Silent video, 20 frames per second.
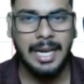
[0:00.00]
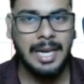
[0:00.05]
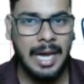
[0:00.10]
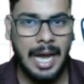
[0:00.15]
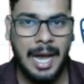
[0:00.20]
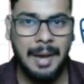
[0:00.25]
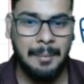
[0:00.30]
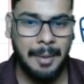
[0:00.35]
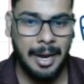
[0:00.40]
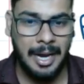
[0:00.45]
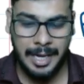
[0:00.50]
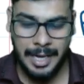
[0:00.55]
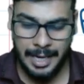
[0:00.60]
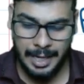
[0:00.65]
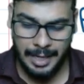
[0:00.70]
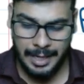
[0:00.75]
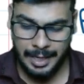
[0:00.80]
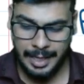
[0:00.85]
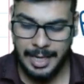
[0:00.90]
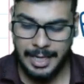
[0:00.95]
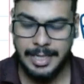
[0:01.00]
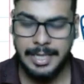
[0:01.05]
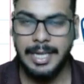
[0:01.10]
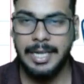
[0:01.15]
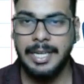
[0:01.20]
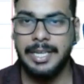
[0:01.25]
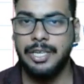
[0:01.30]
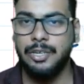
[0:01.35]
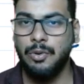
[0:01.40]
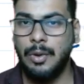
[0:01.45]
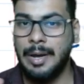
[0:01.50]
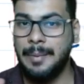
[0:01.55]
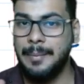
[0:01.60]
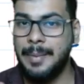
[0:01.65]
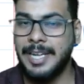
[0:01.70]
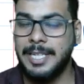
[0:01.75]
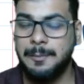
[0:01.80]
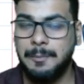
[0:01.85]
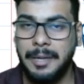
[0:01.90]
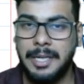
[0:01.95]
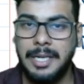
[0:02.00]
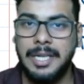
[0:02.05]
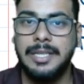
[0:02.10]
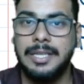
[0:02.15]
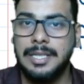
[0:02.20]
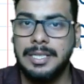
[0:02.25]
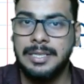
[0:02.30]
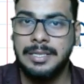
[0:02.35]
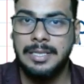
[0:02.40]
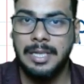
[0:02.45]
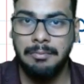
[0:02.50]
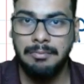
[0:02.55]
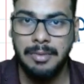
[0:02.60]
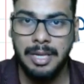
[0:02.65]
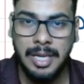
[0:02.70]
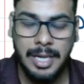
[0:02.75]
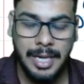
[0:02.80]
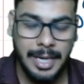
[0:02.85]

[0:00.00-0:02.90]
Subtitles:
I'm again and again telling you, I'm expecting this sum